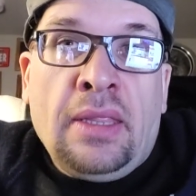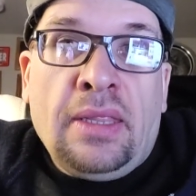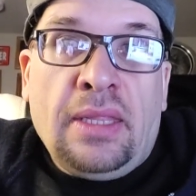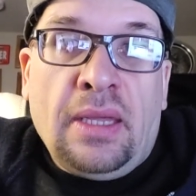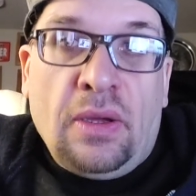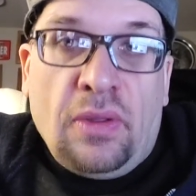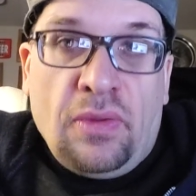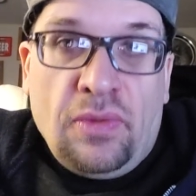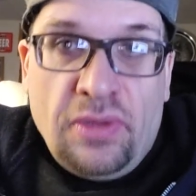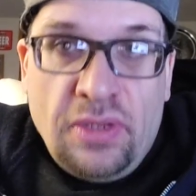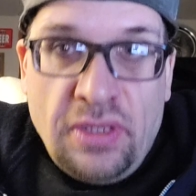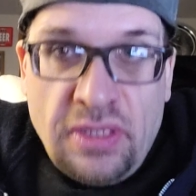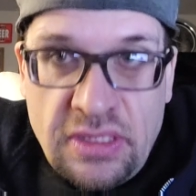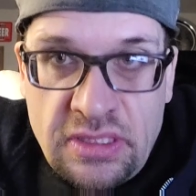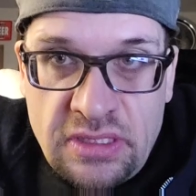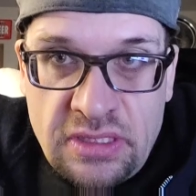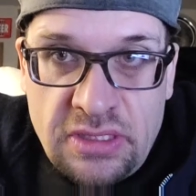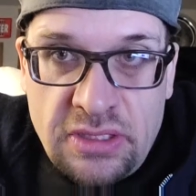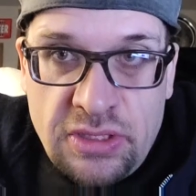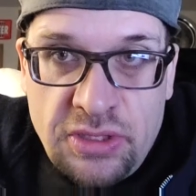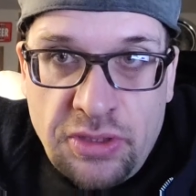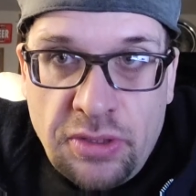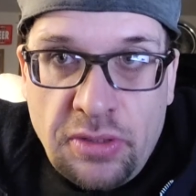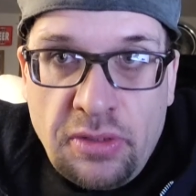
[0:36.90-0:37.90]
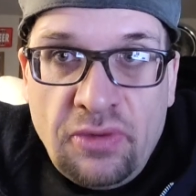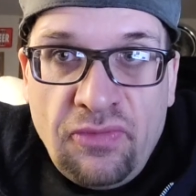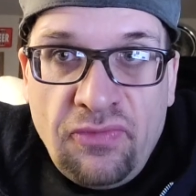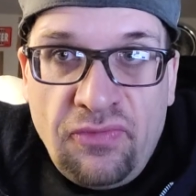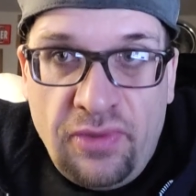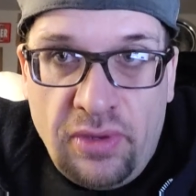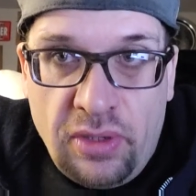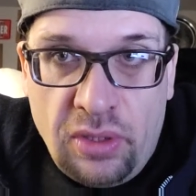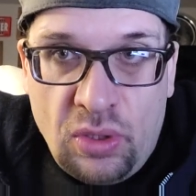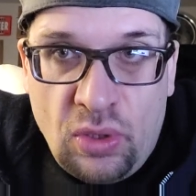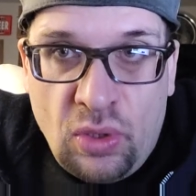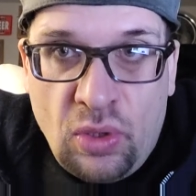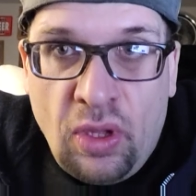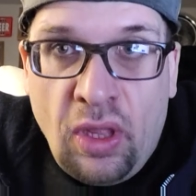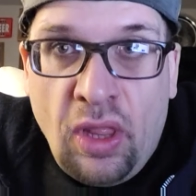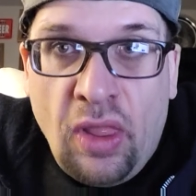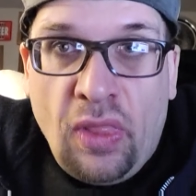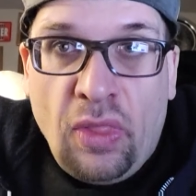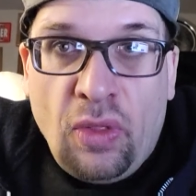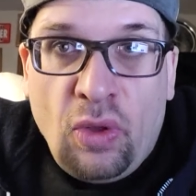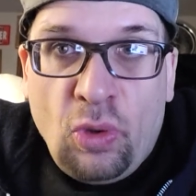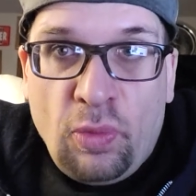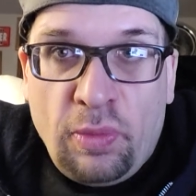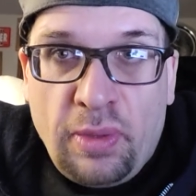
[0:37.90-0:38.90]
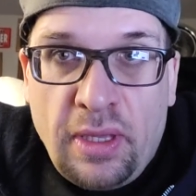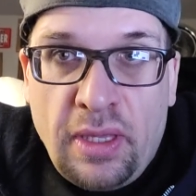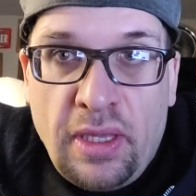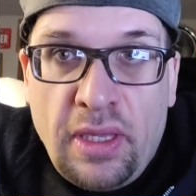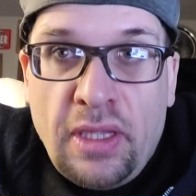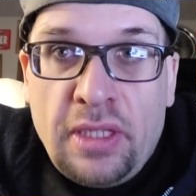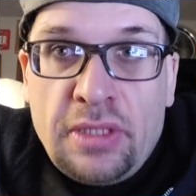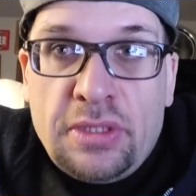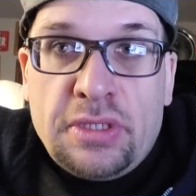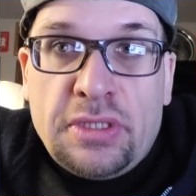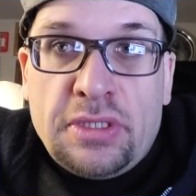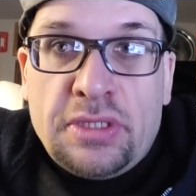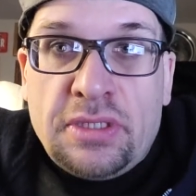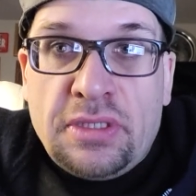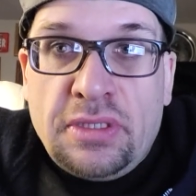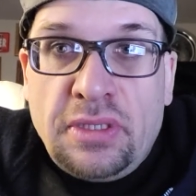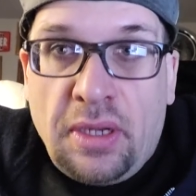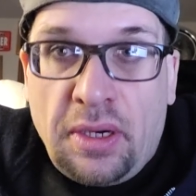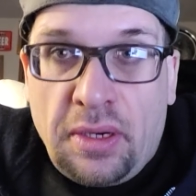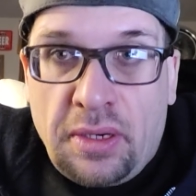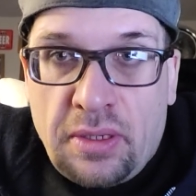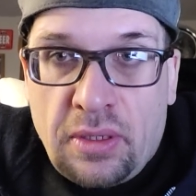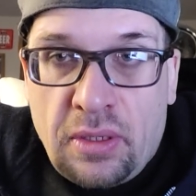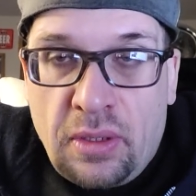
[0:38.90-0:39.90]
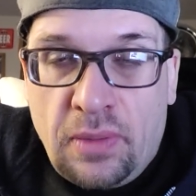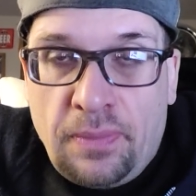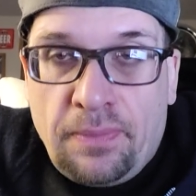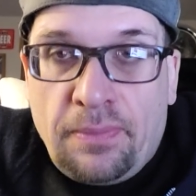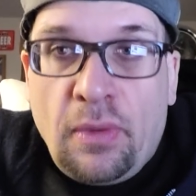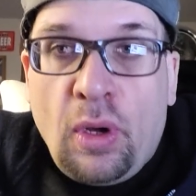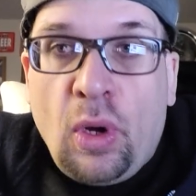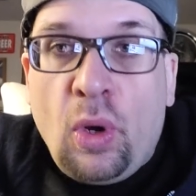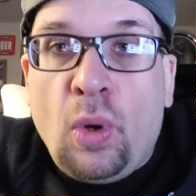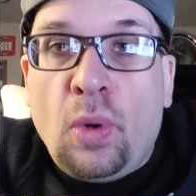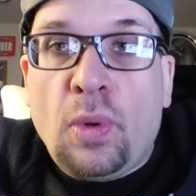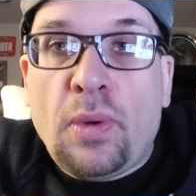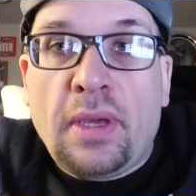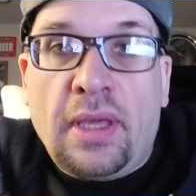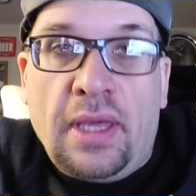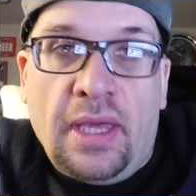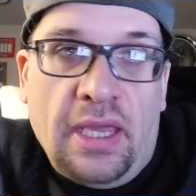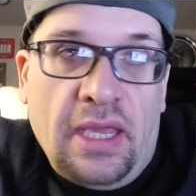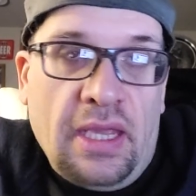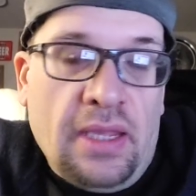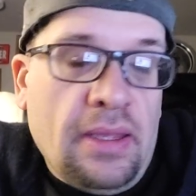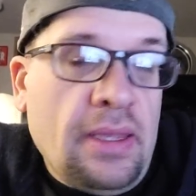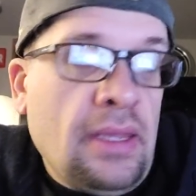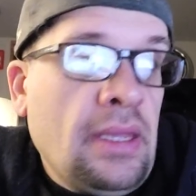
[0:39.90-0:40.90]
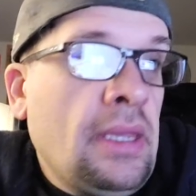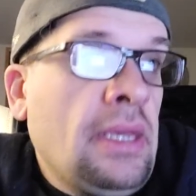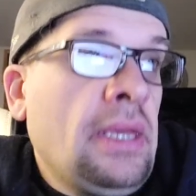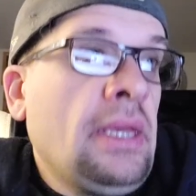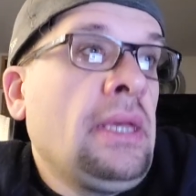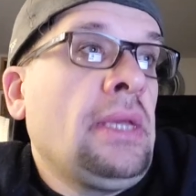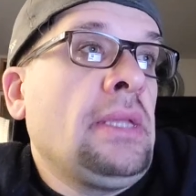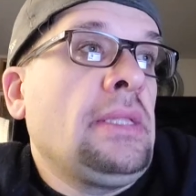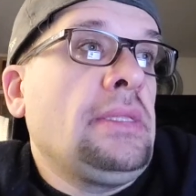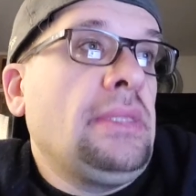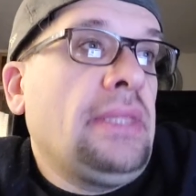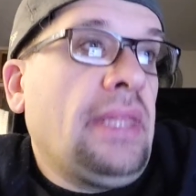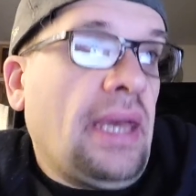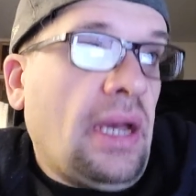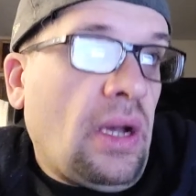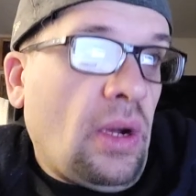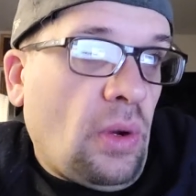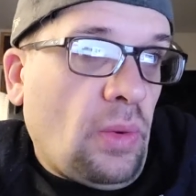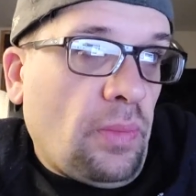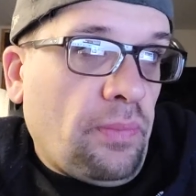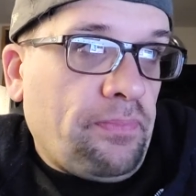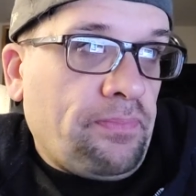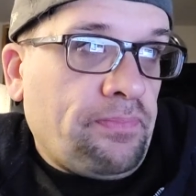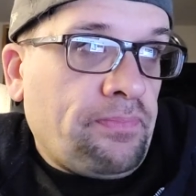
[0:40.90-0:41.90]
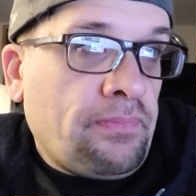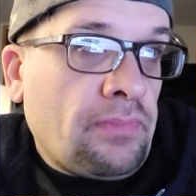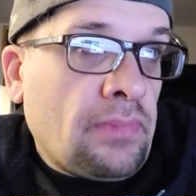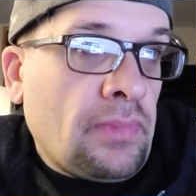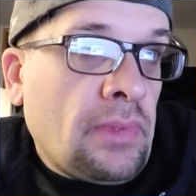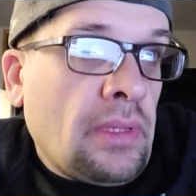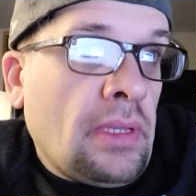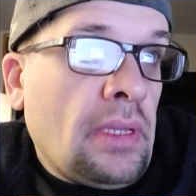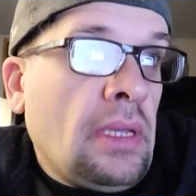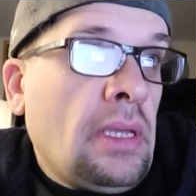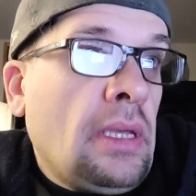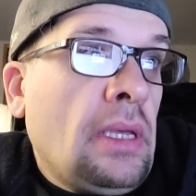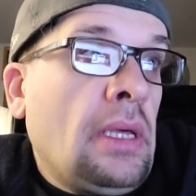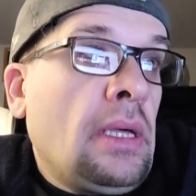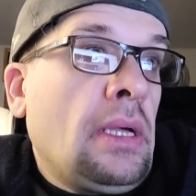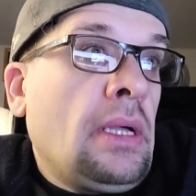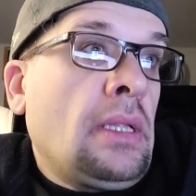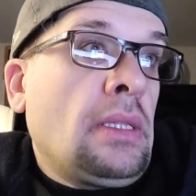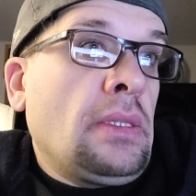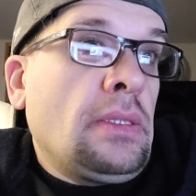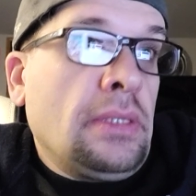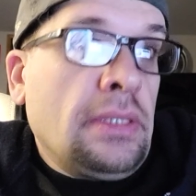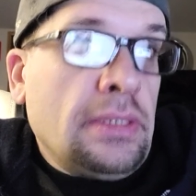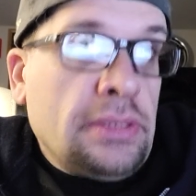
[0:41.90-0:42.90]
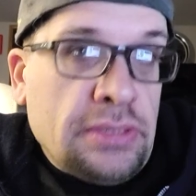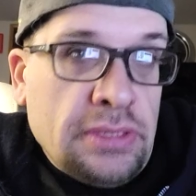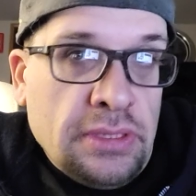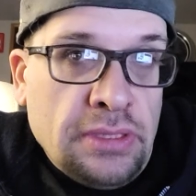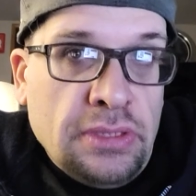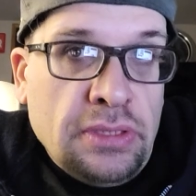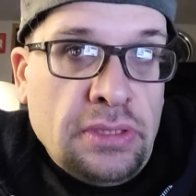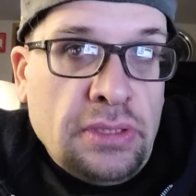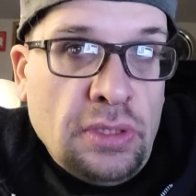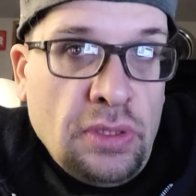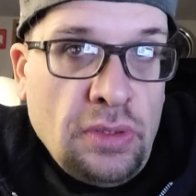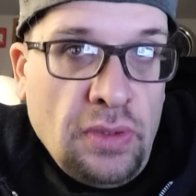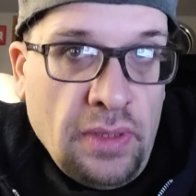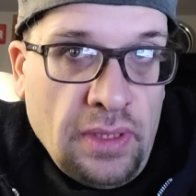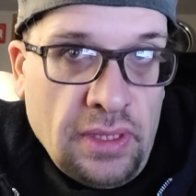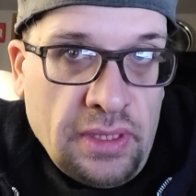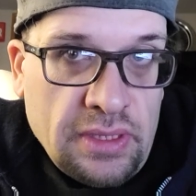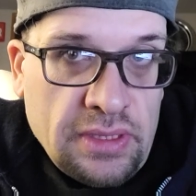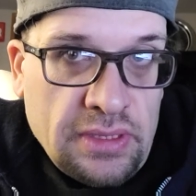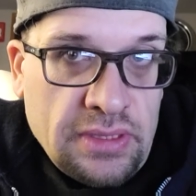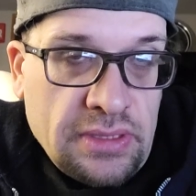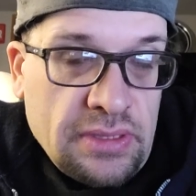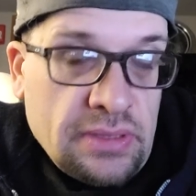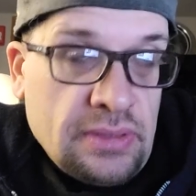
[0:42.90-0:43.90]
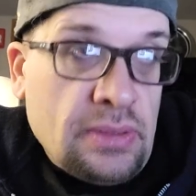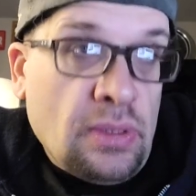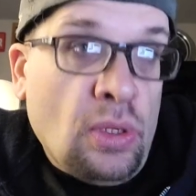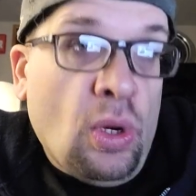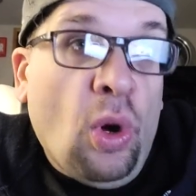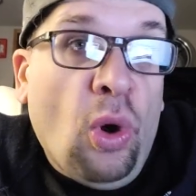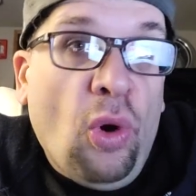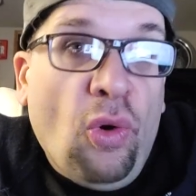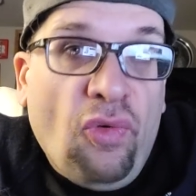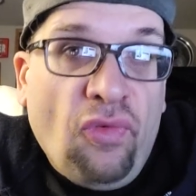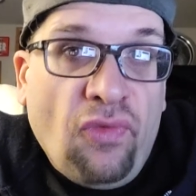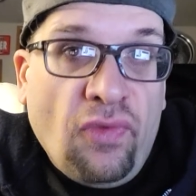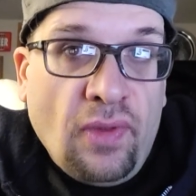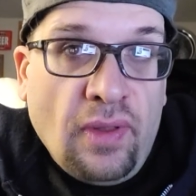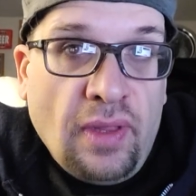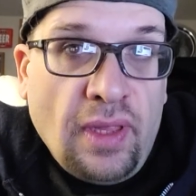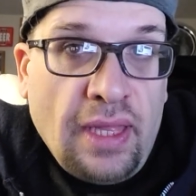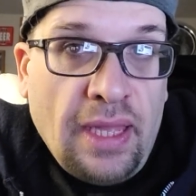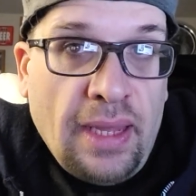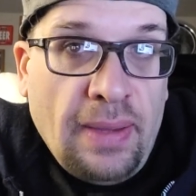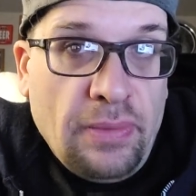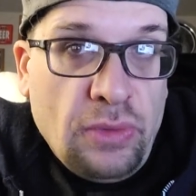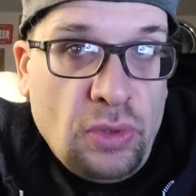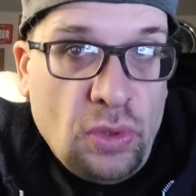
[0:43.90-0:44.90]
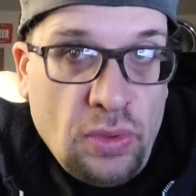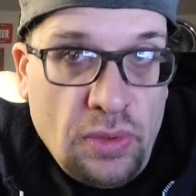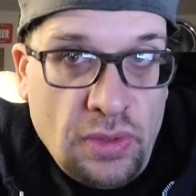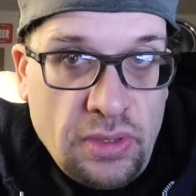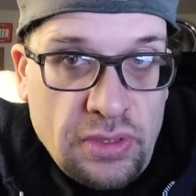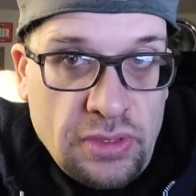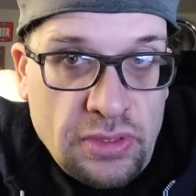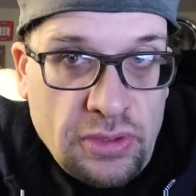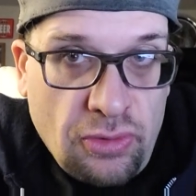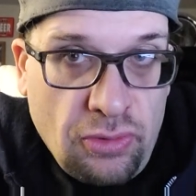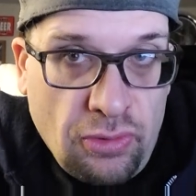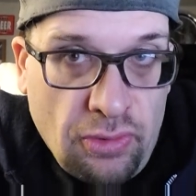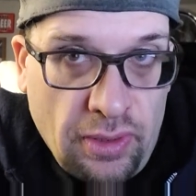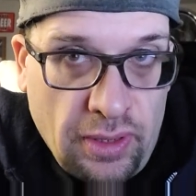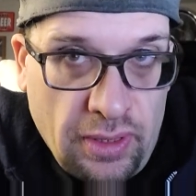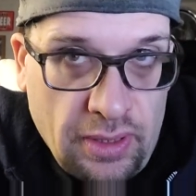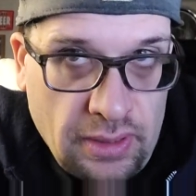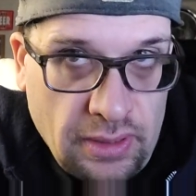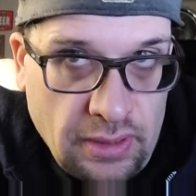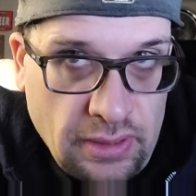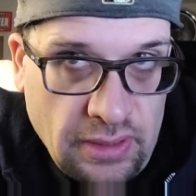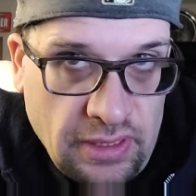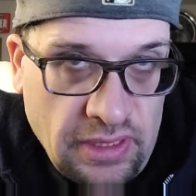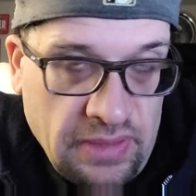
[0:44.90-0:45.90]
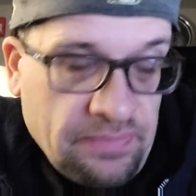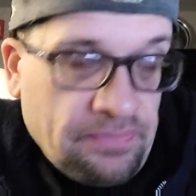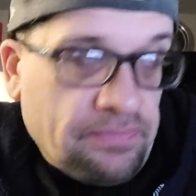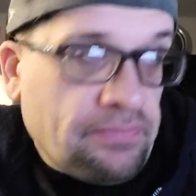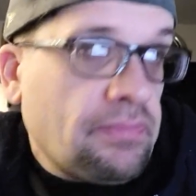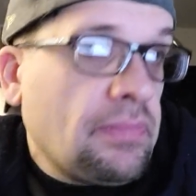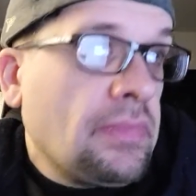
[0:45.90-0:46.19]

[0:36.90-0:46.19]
Now, this certain video, there will be just an article. Okay, now listen to this. Hopefully, I'm doing this correctly.